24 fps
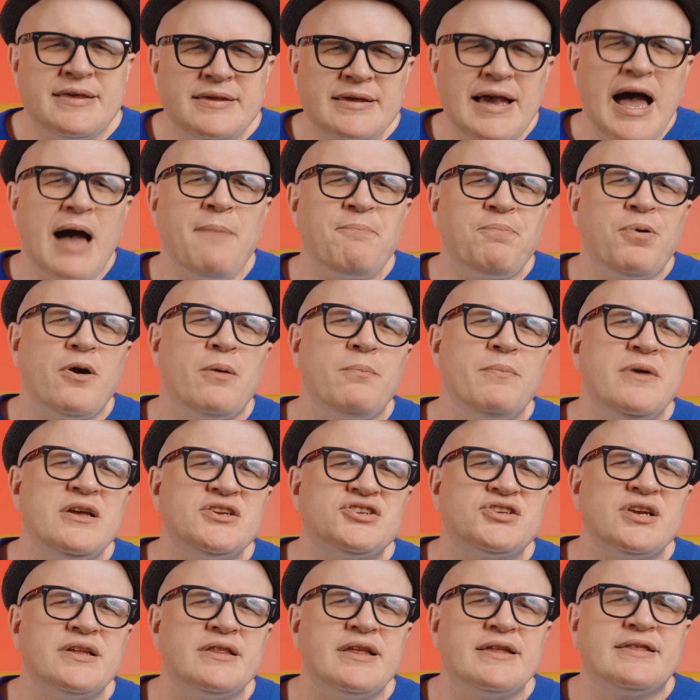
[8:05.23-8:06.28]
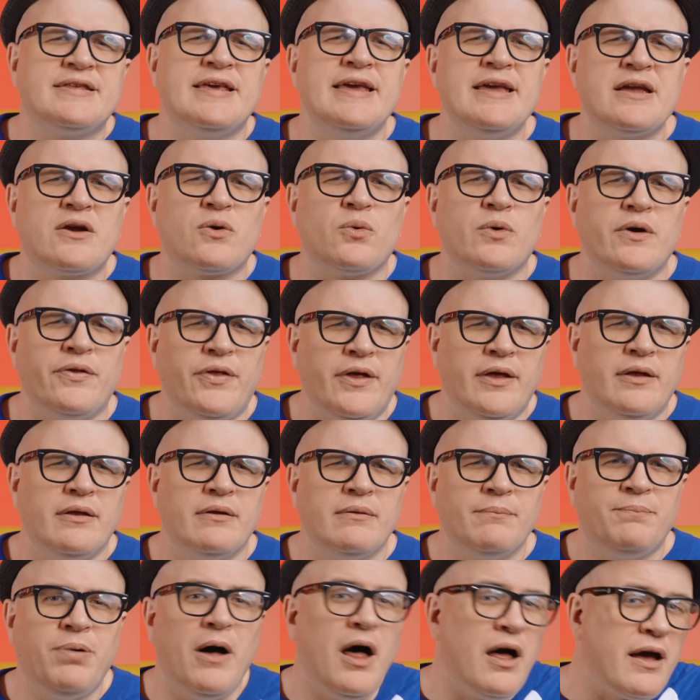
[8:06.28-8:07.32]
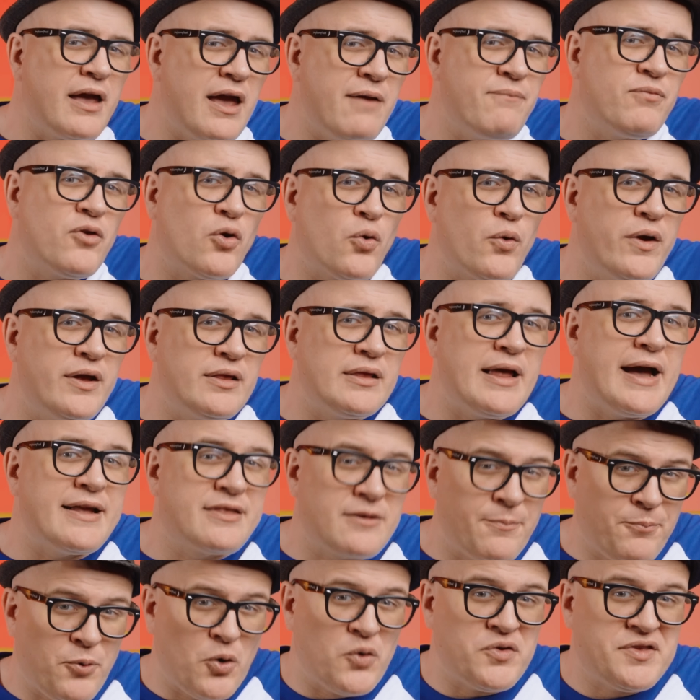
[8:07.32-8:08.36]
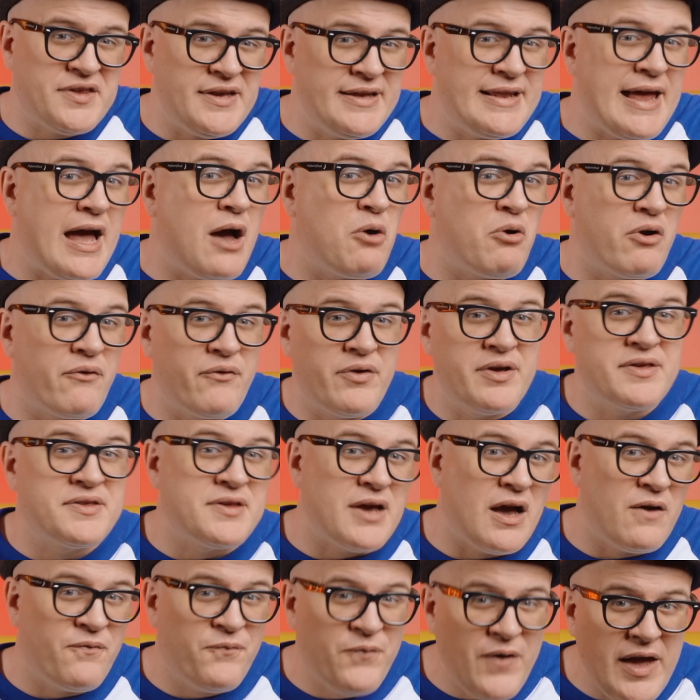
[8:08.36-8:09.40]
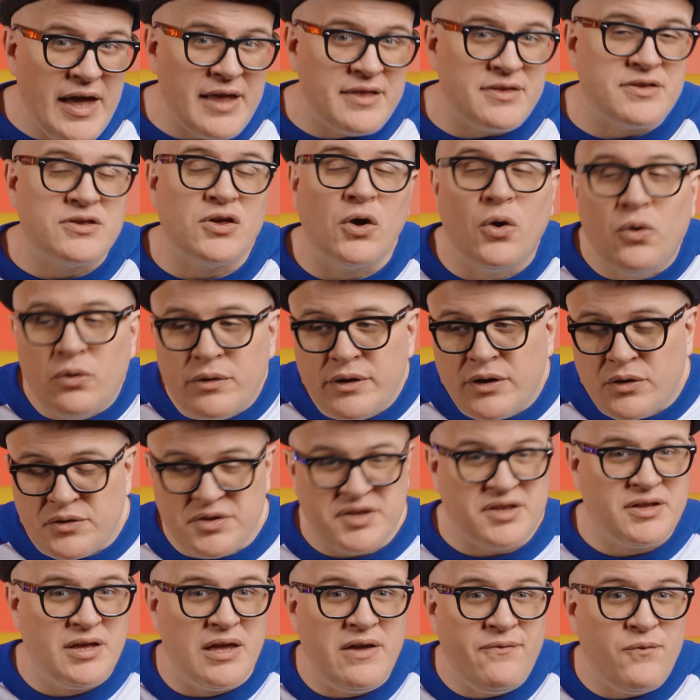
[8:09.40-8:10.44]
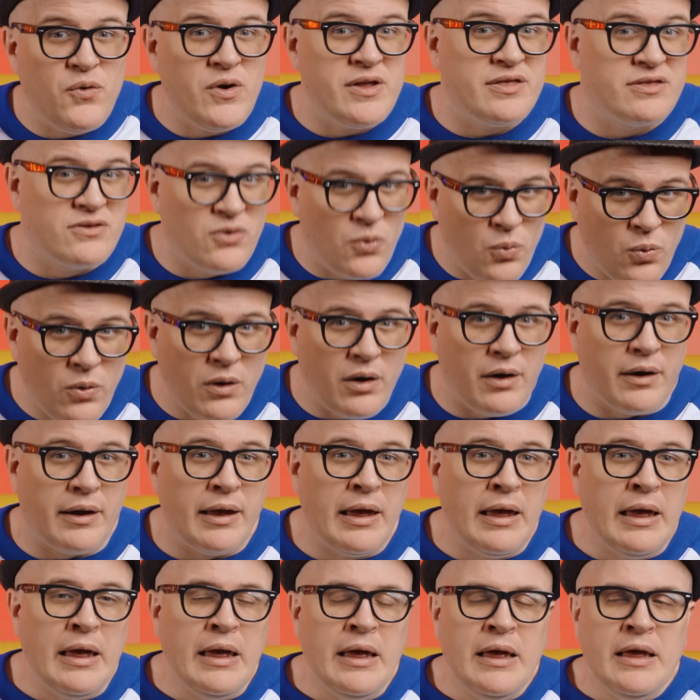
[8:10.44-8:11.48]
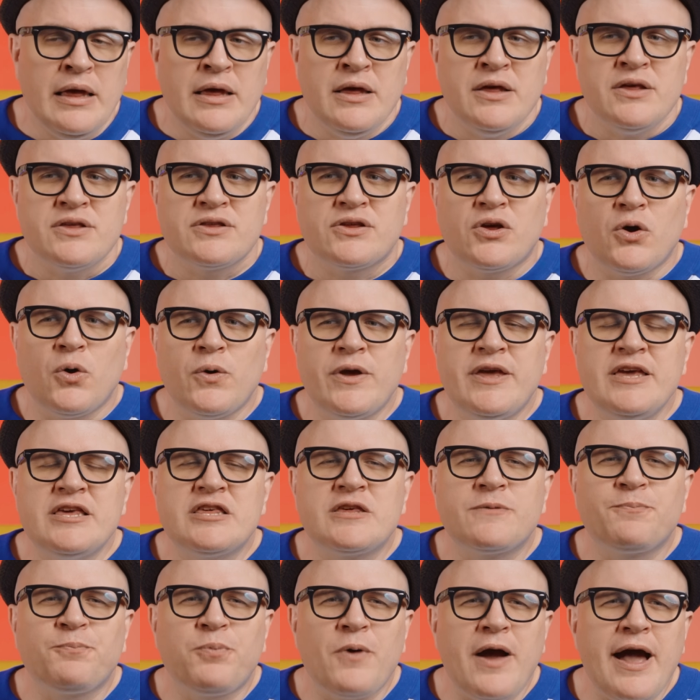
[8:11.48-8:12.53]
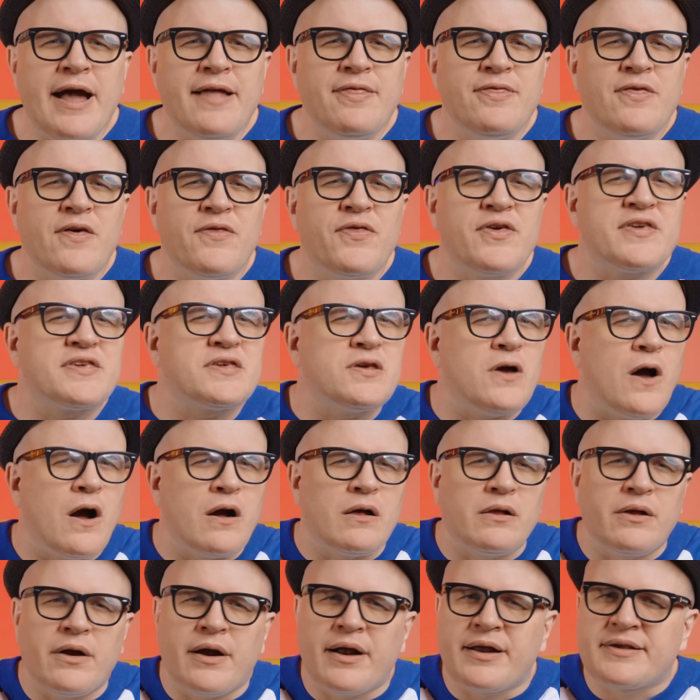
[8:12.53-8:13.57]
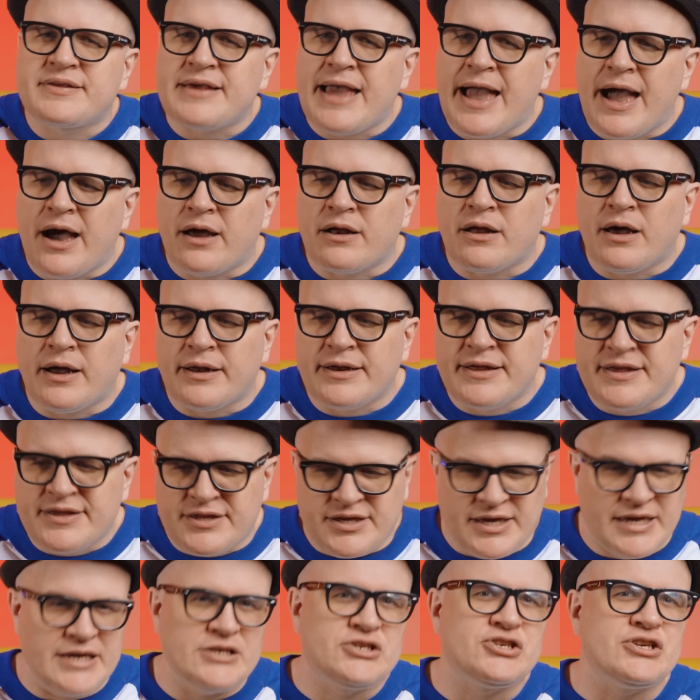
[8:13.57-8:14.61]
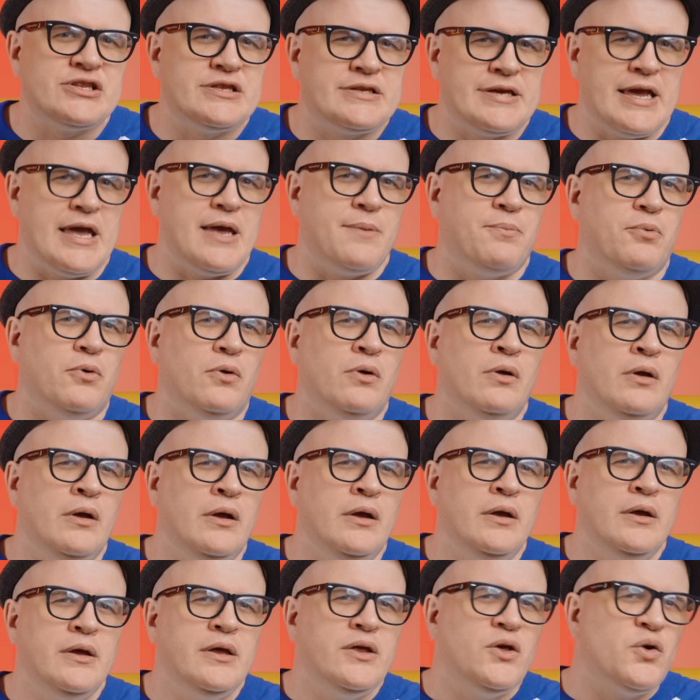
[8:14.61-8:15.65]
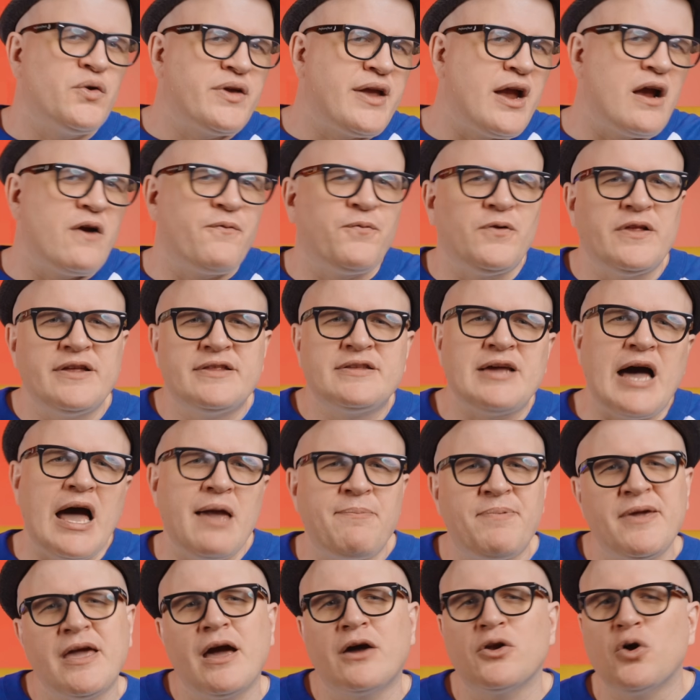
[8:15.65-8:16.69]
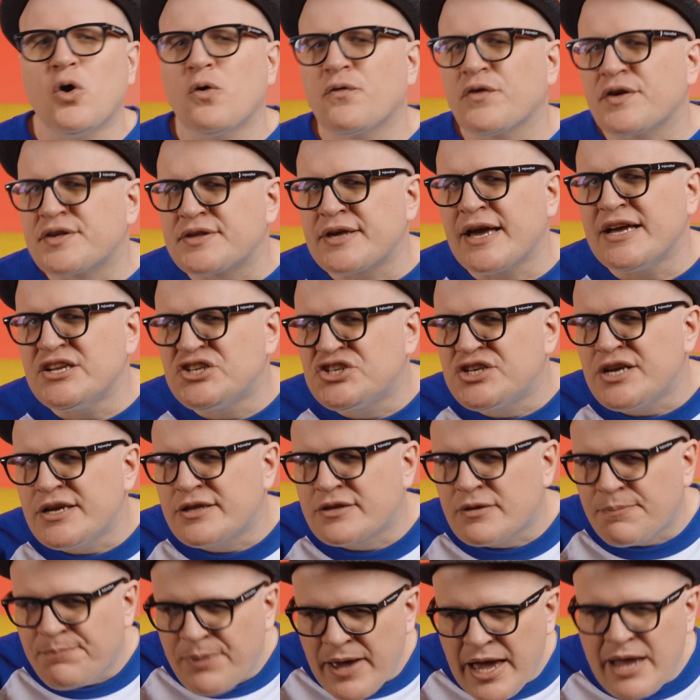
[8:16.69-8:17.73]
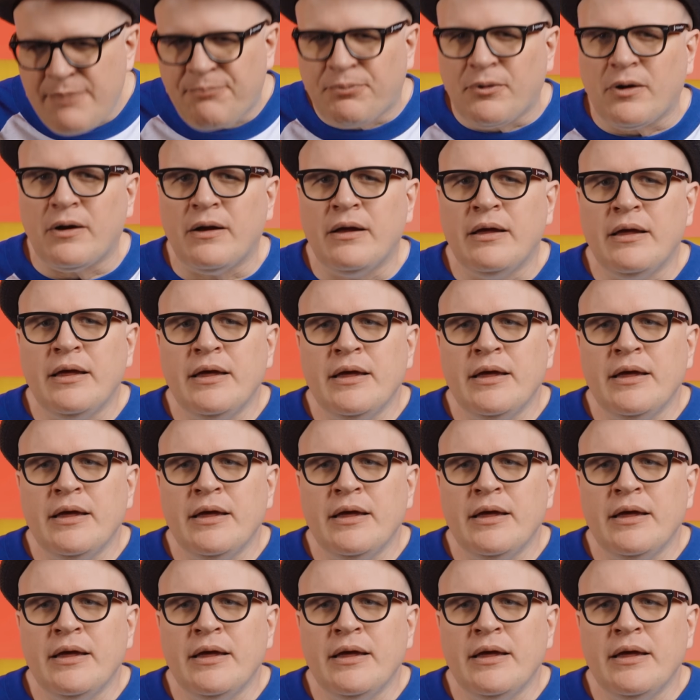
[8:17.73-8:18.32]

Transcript: sought permission to tinker with it. Paul gave him the green light to proceed however he saw fit, so you know, Steve went to work. So he spread the song lyrics out on his kitchen table, you know, carefully typing on oversized sheets of paper.